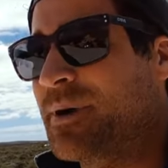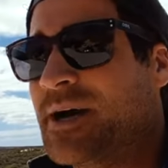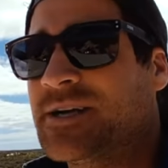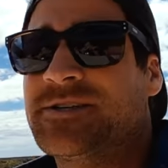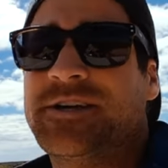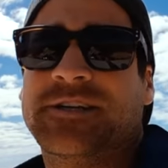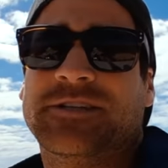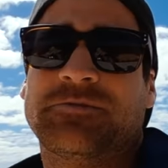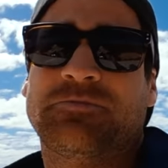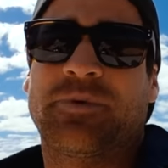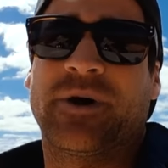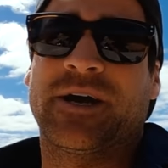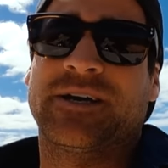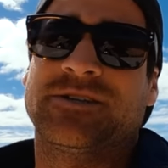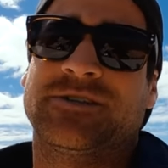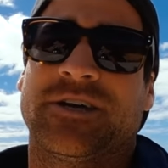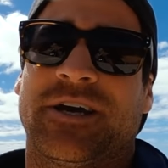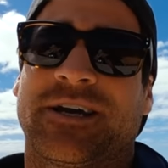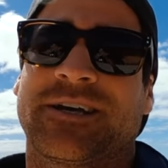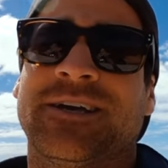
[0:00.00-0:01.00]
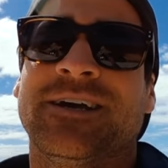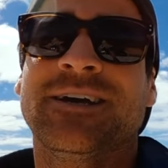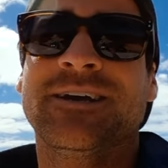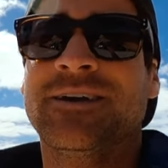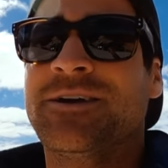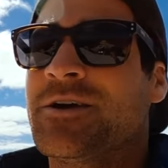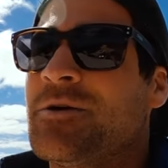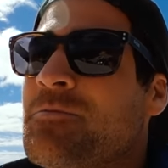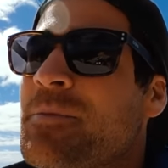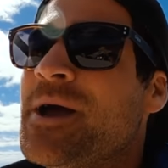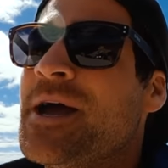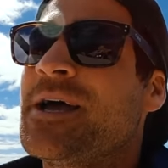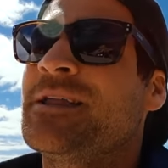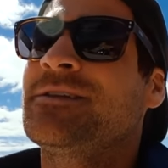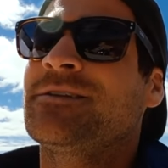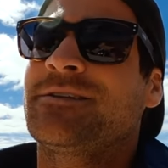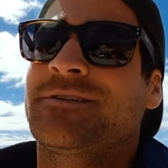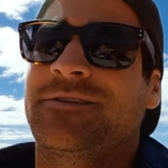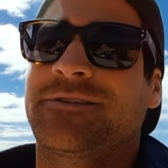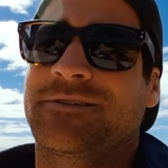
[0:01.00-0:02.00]
paycheck to paycheck.
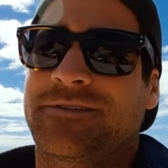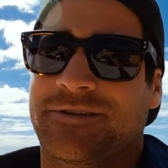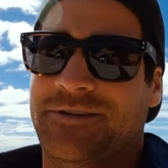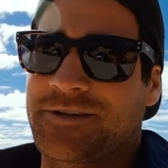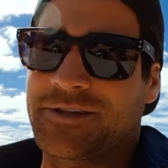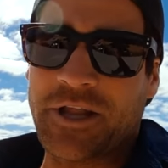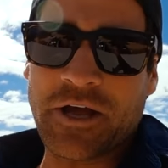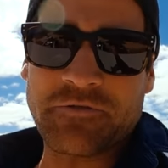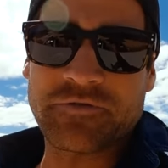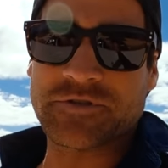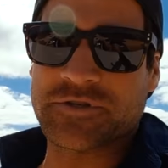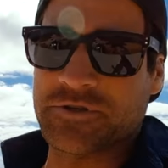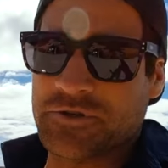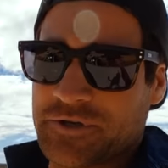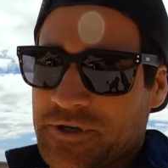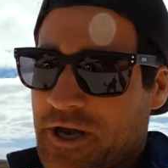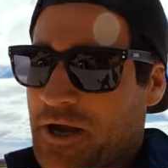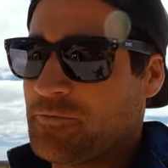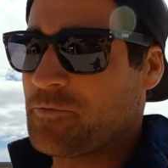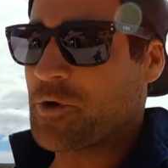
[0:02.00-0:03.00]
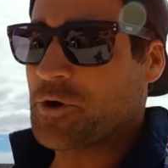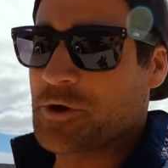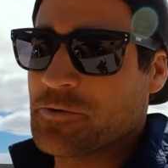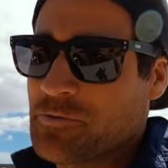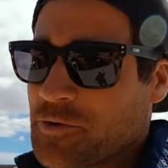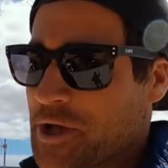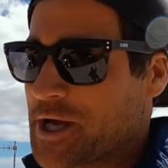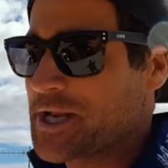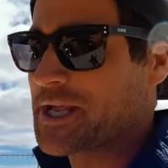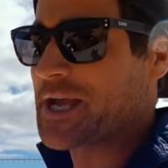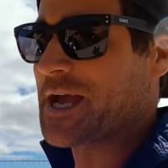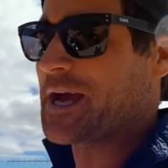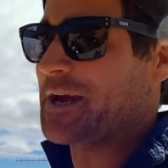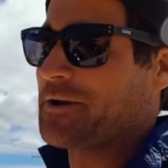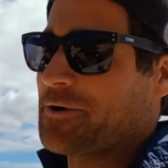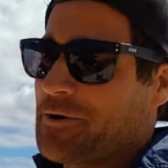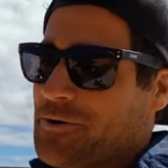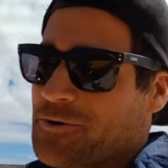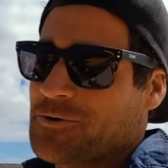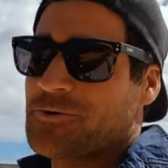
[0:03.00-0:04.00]
Man, life was good, I'm not complaining
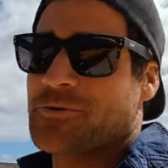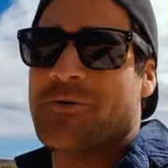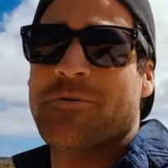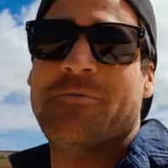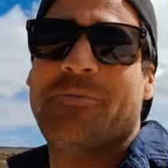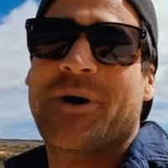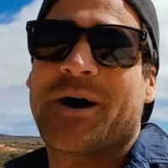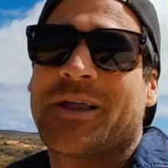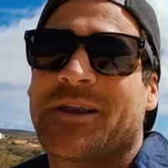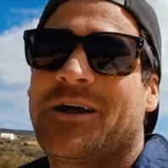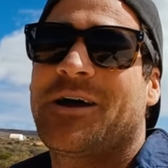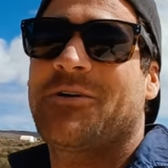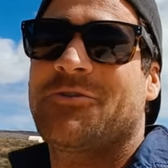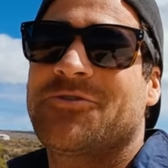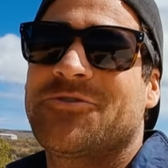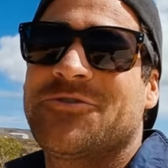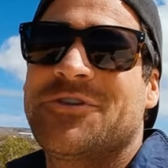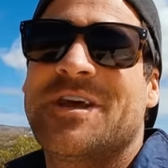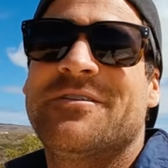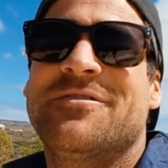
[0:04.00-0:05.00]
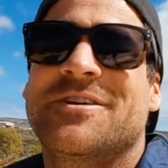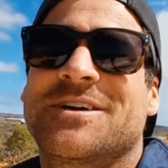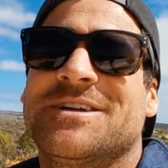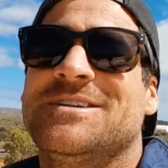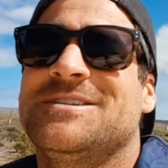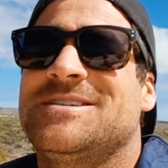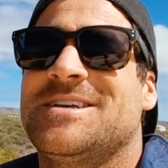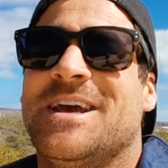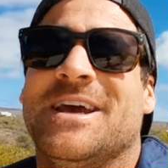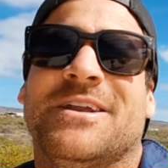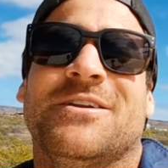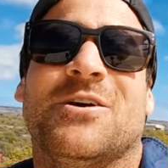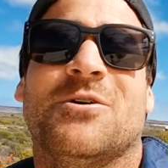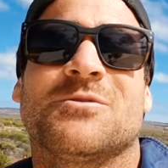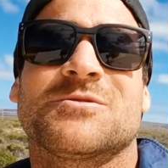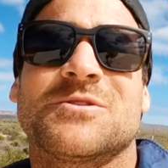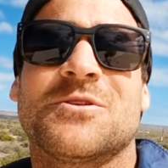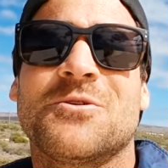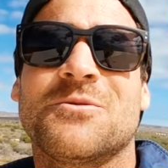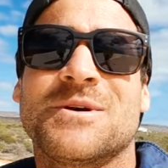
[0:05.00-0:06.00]
at all, but I was never content.
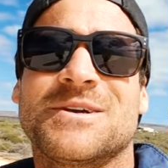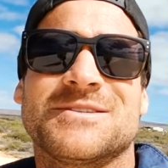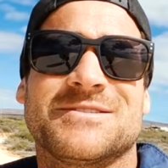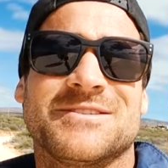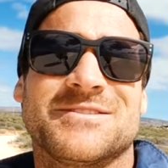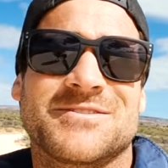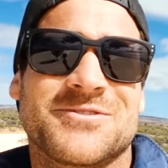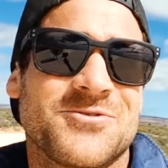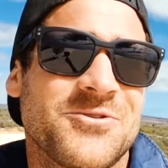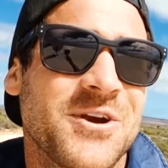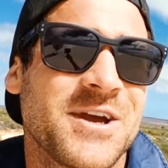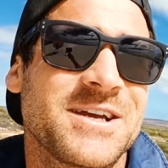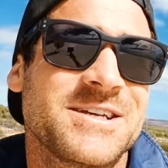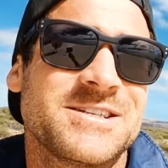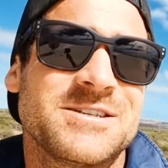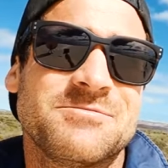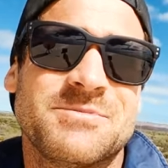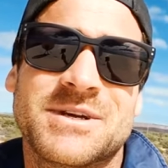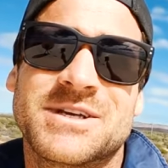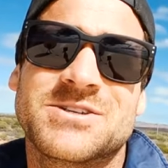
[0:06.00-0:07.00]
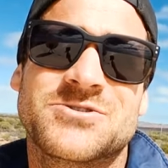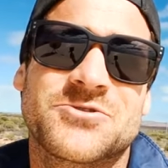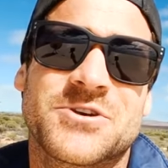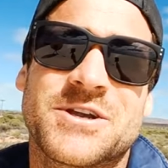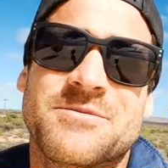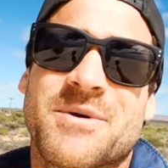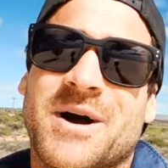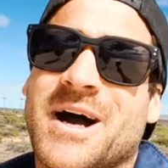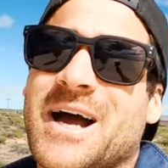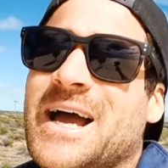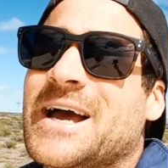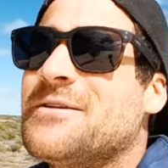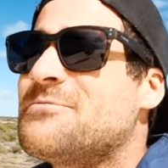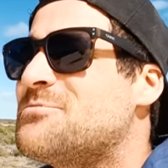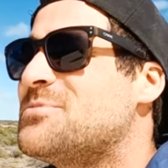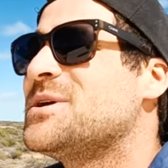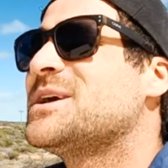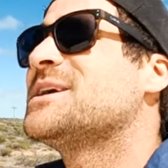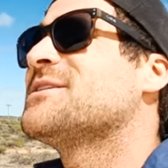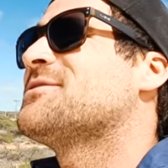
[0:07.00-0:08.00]
I was always this crazy big dreamer. I
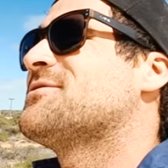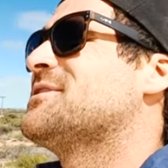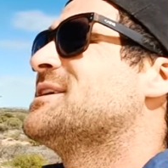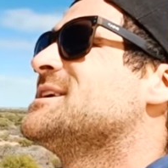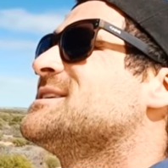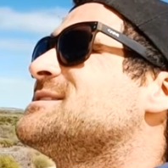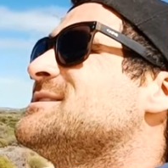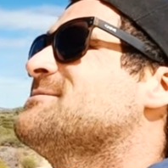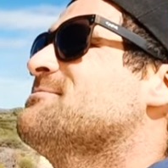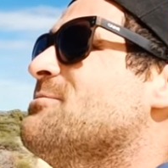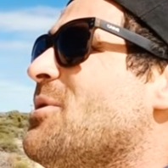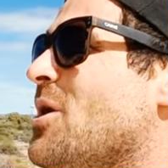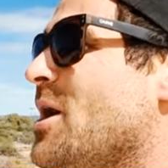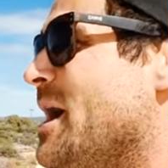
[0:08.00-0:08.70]
had bigger things in